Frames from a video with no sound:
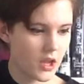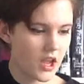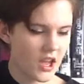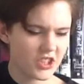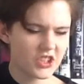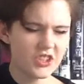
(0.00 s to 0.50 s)

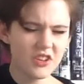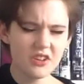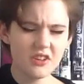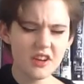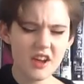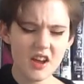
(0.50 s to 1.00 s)
I should
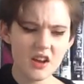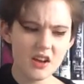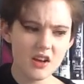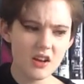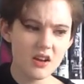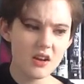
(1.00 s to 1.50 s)

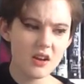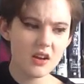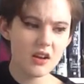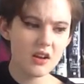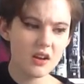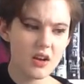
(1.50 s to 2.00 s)

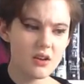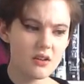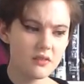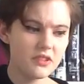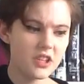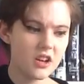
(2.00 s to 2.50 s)

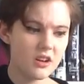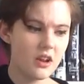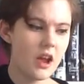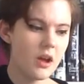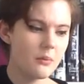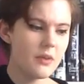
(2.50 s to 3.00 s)
have done
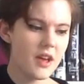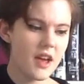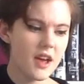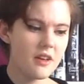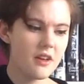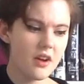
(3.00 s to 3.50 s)

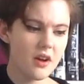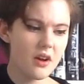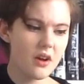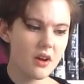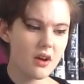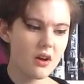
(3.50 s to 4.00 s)
better
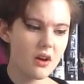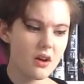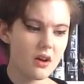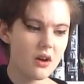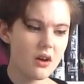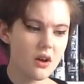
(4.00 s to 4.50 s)

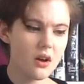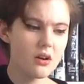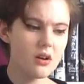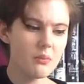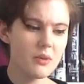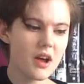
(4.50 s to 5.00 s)

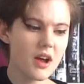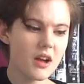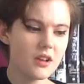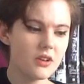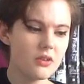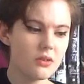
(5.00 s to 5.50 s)
by
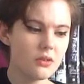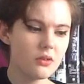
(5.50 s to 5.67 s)
you.